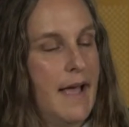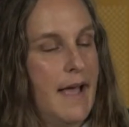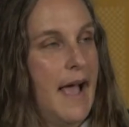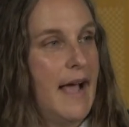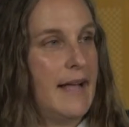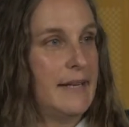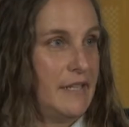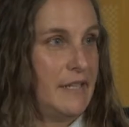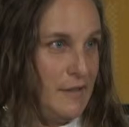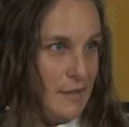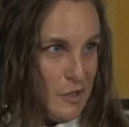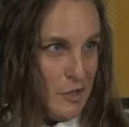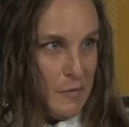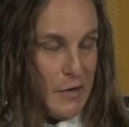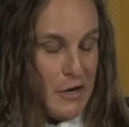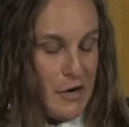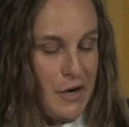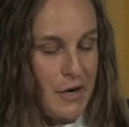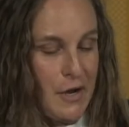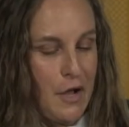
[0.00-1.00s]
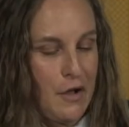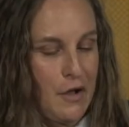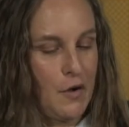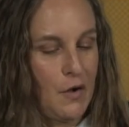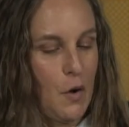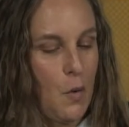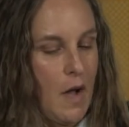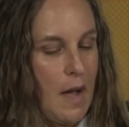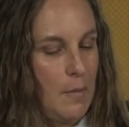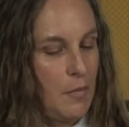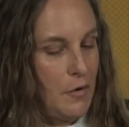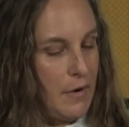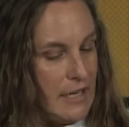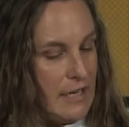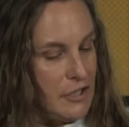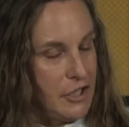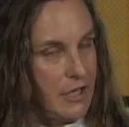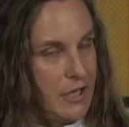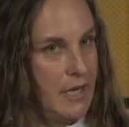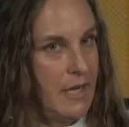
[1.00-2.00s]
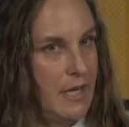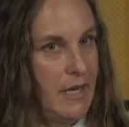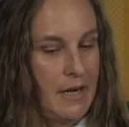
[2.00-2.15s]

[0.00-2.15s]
And in the spirit of cooperation,